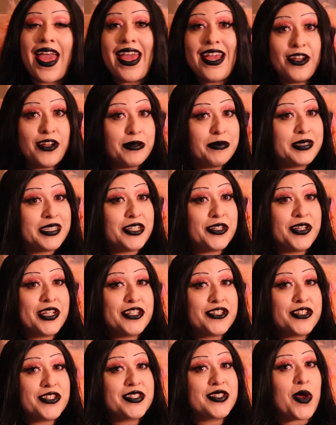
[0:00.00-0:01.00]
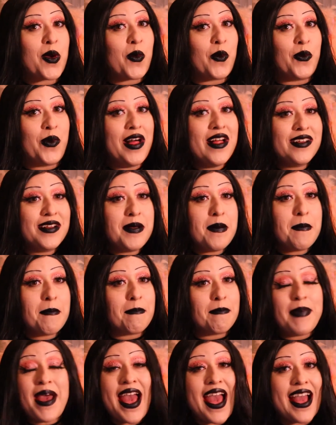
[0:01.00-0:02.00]
Hey cryptic creatures,
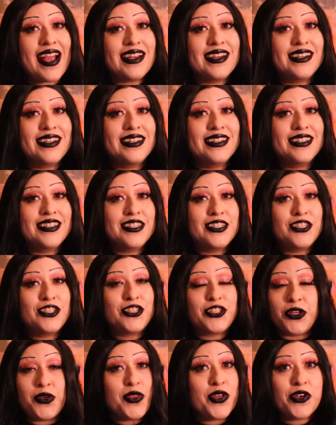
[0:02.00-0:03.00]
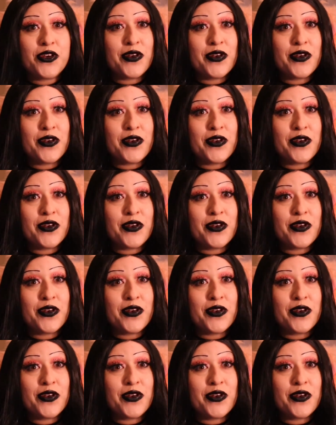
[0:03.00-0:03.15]
welcome back to the